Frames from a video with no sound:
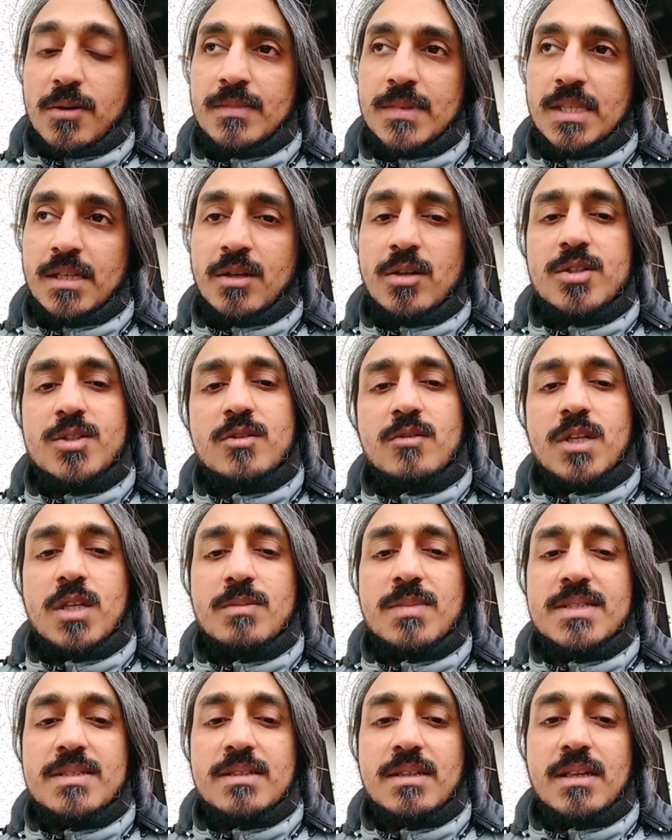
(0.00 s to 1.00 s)
Also we'll be
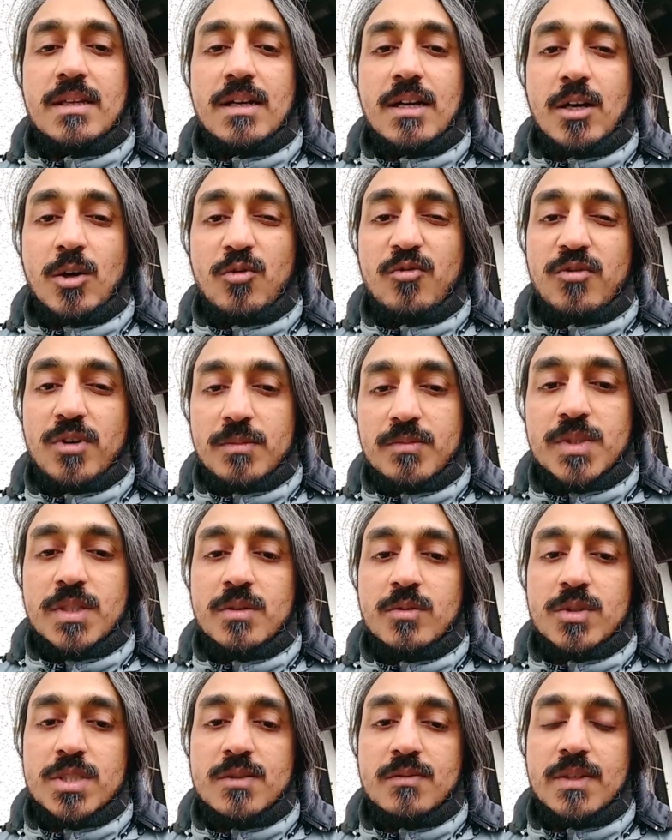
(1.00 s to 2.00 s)
seeing how from the
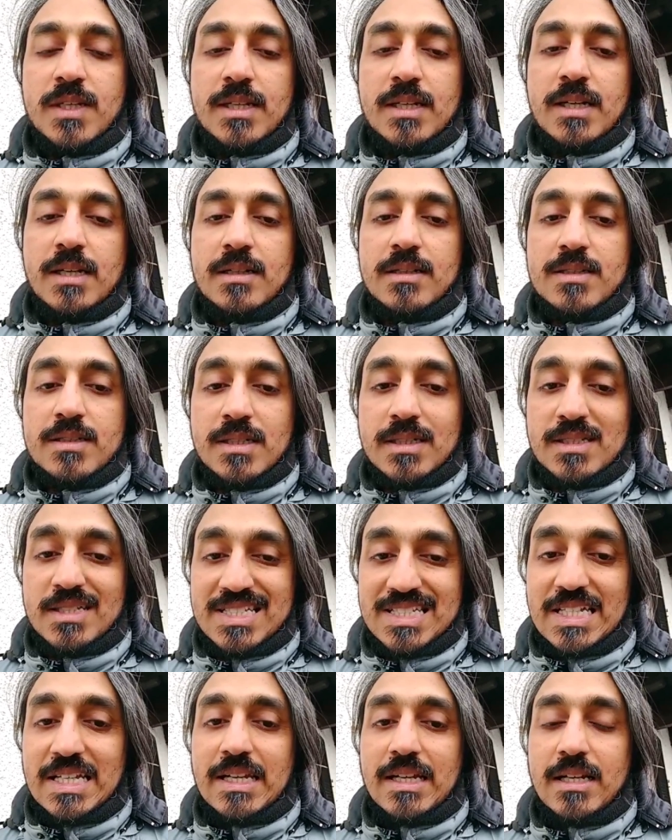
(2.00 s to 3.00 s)
notes we can understand the
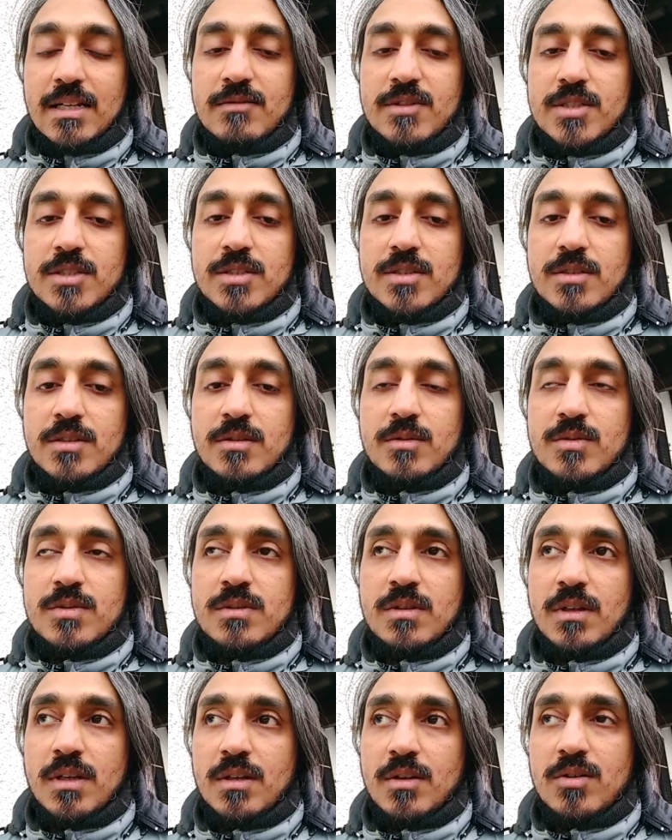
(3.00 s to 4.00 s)
scale which is used,
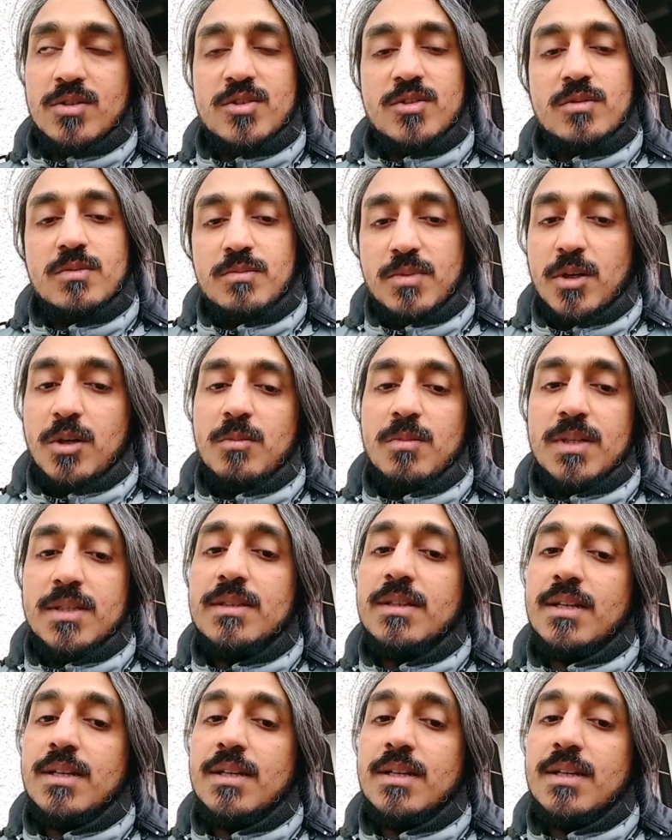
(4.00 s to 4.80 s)
and also probably the